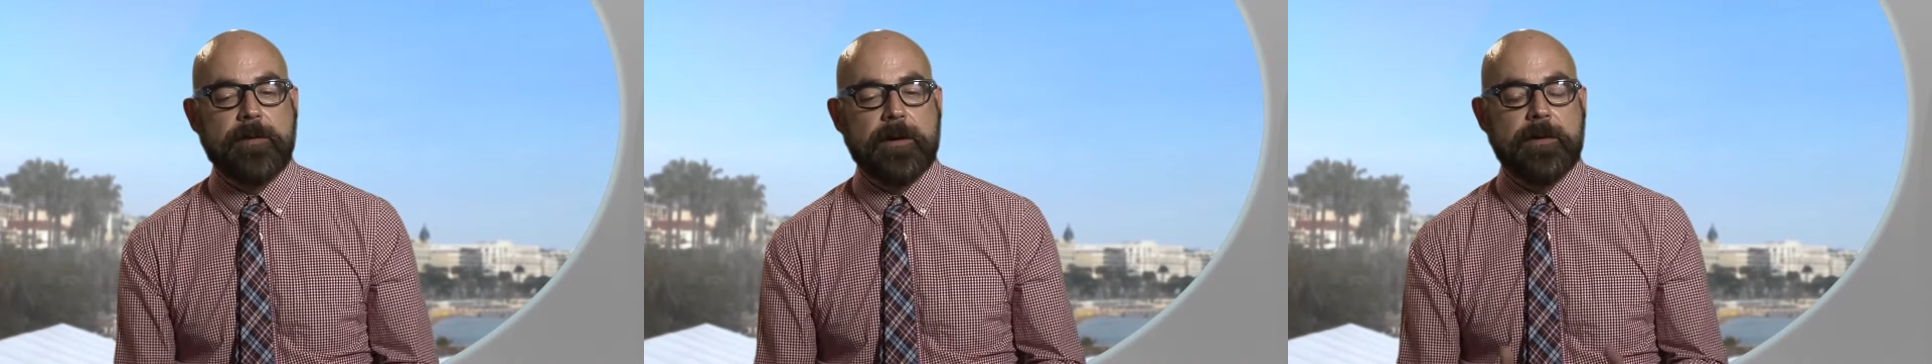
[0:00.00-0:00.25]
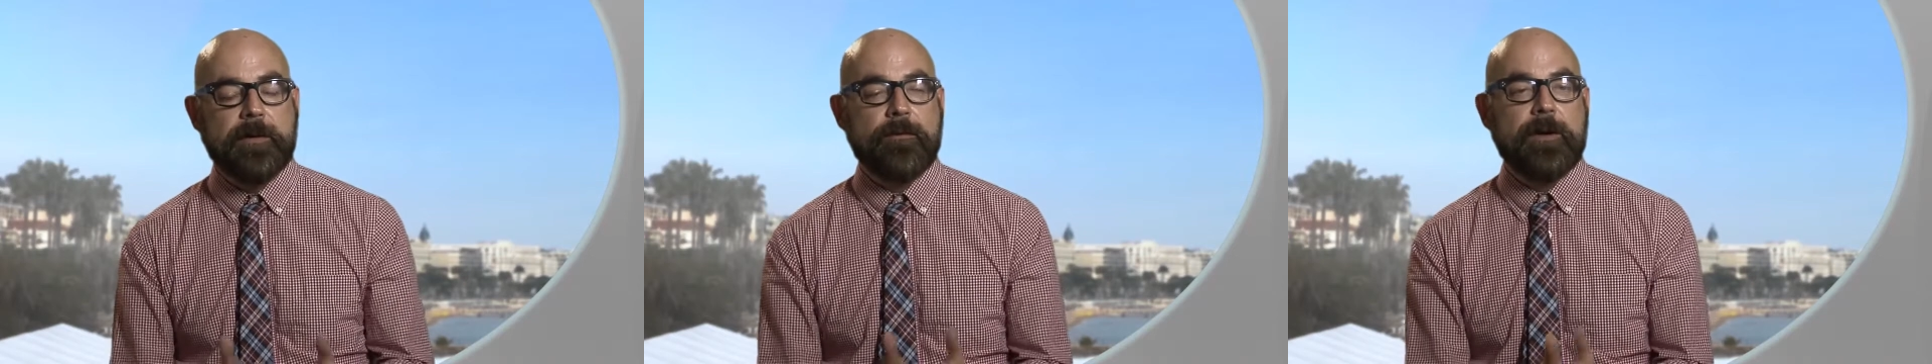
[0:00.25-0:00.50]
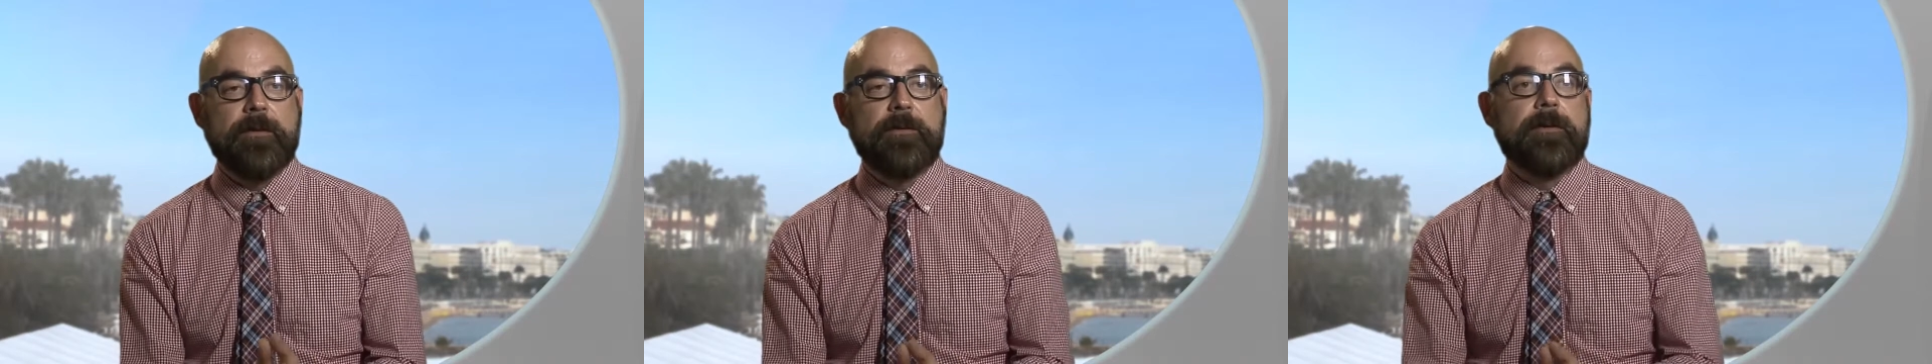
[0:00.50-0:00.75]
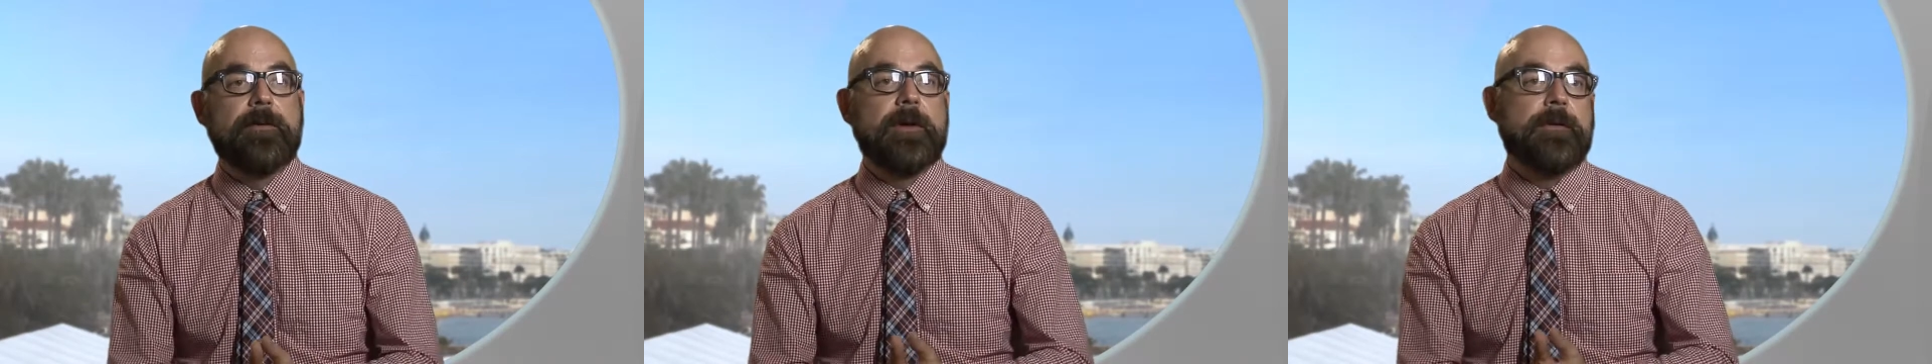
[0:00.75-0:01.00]
finding
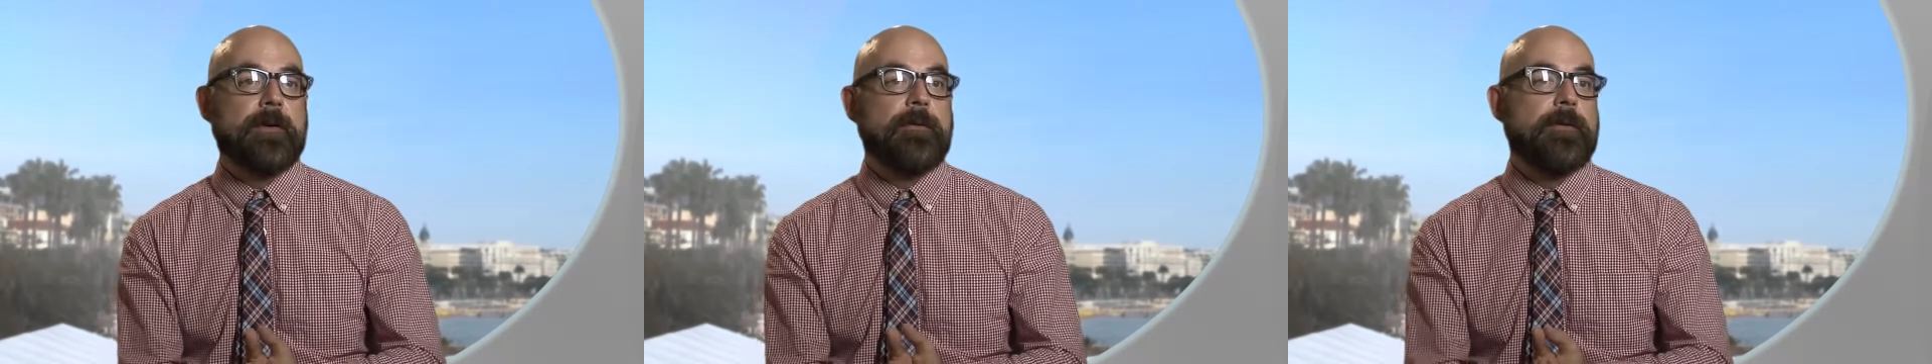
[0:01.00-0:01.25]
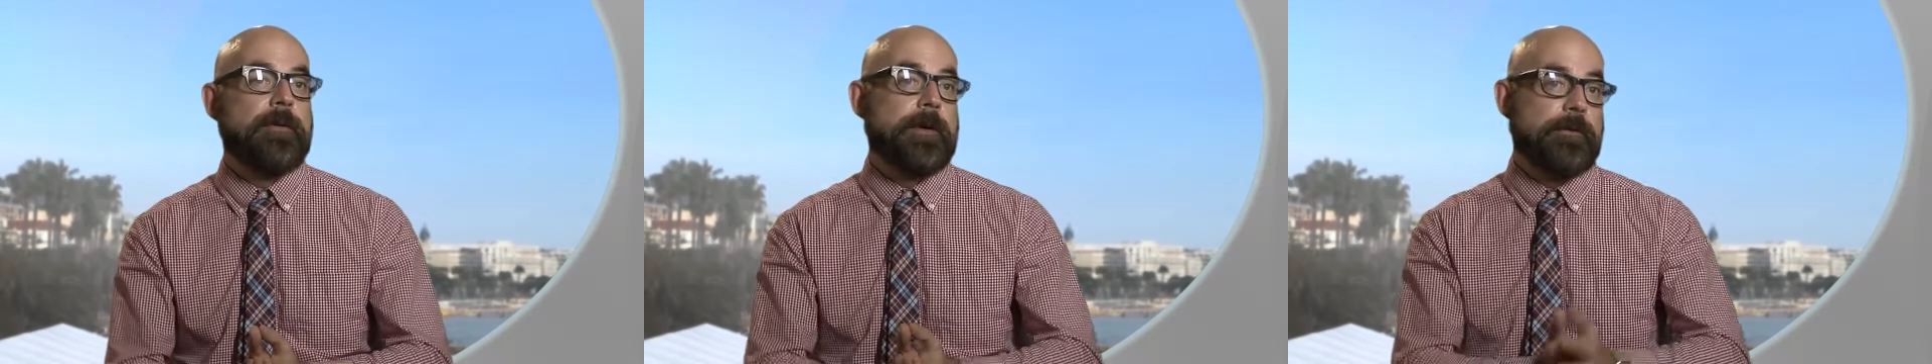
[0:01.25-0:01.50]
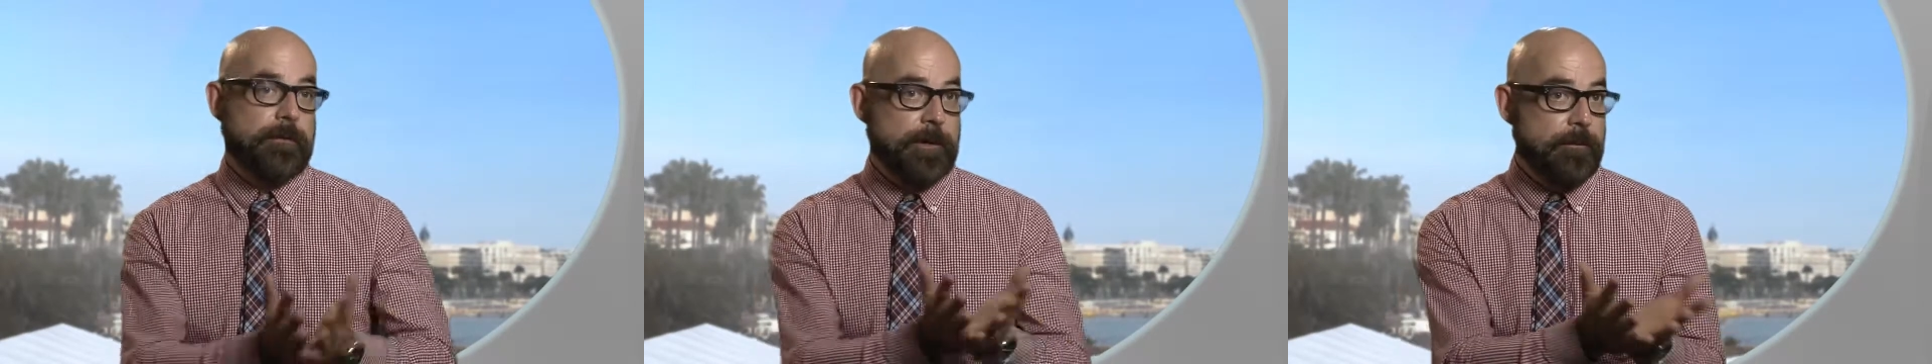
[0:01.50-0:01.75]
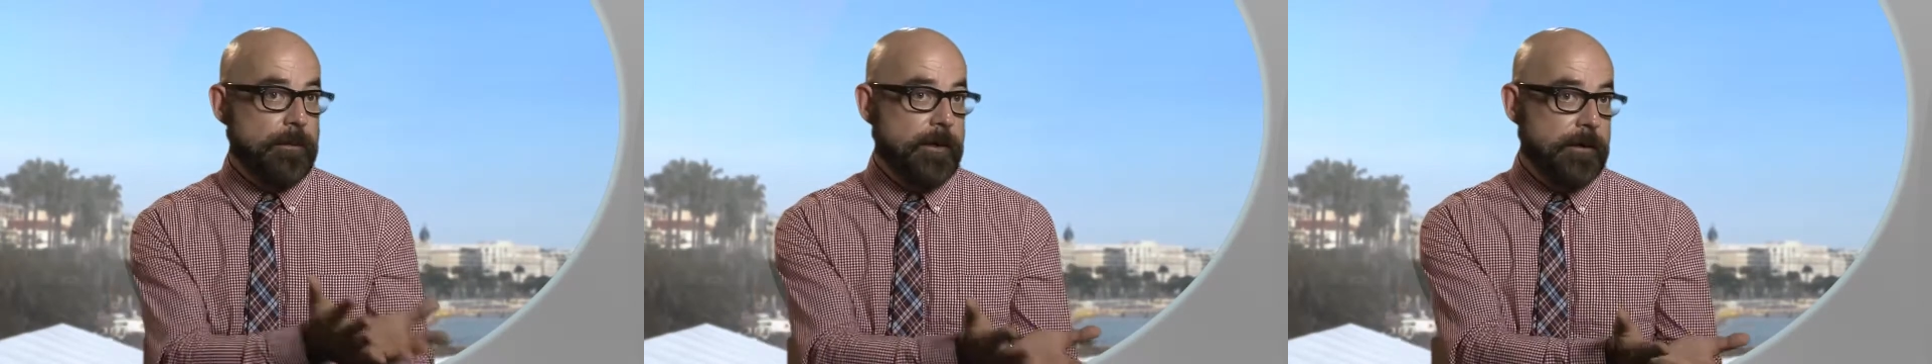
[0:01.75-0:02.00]
ways that they don't think they're
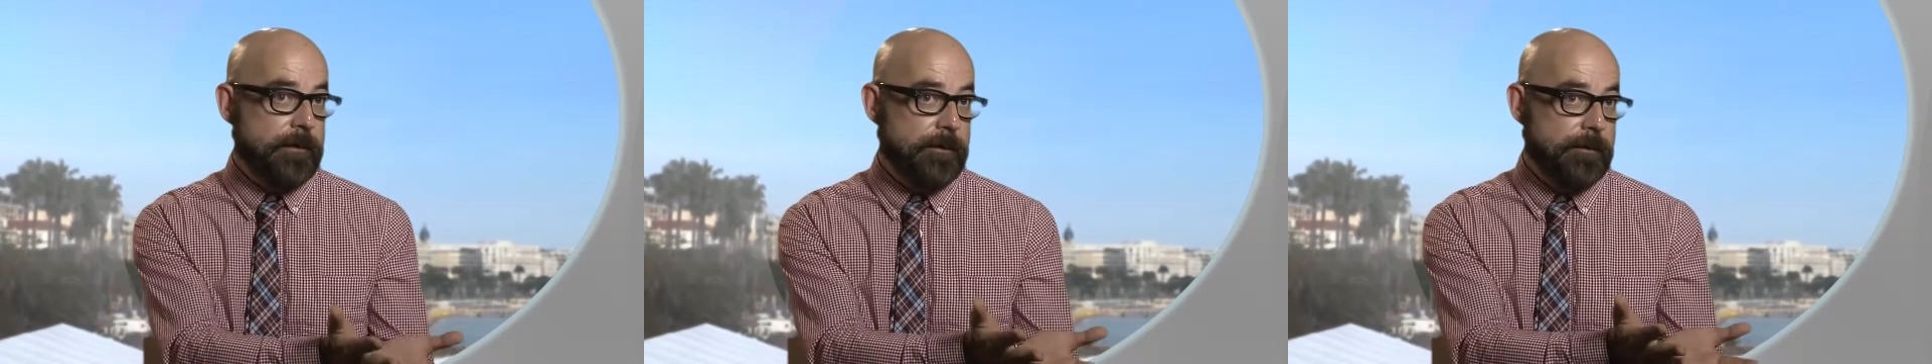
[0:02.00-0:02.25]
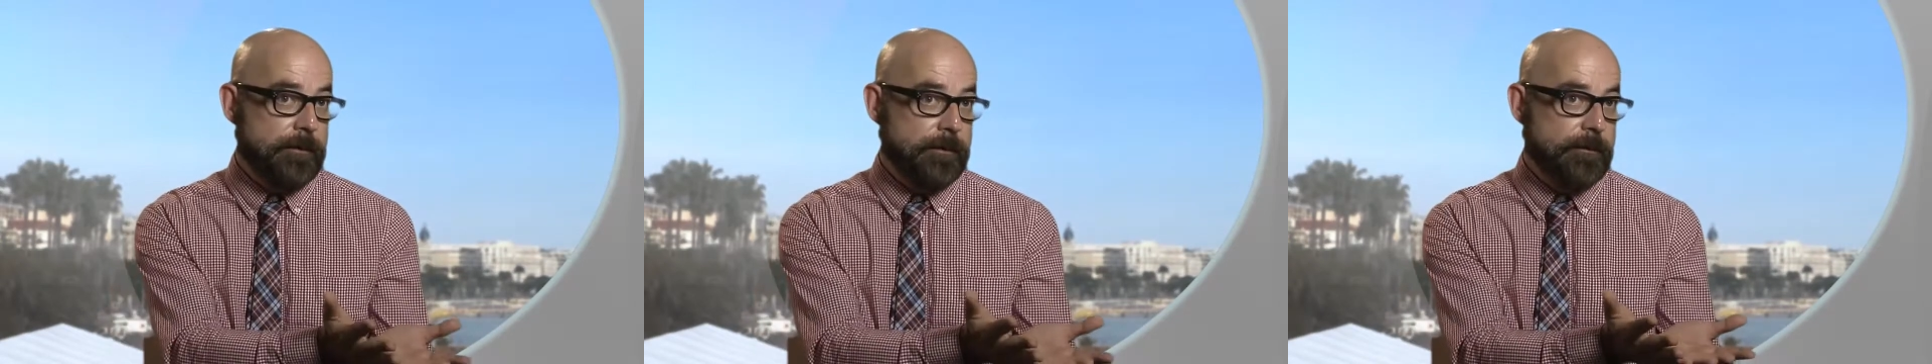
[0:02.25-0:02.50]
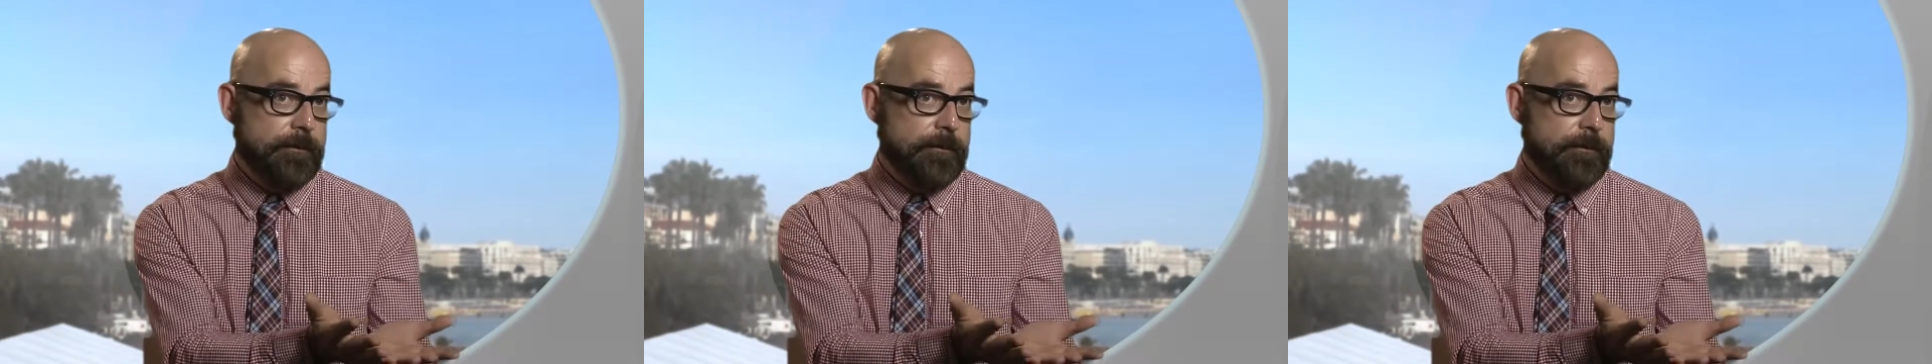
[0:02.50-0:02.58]
being marketed to.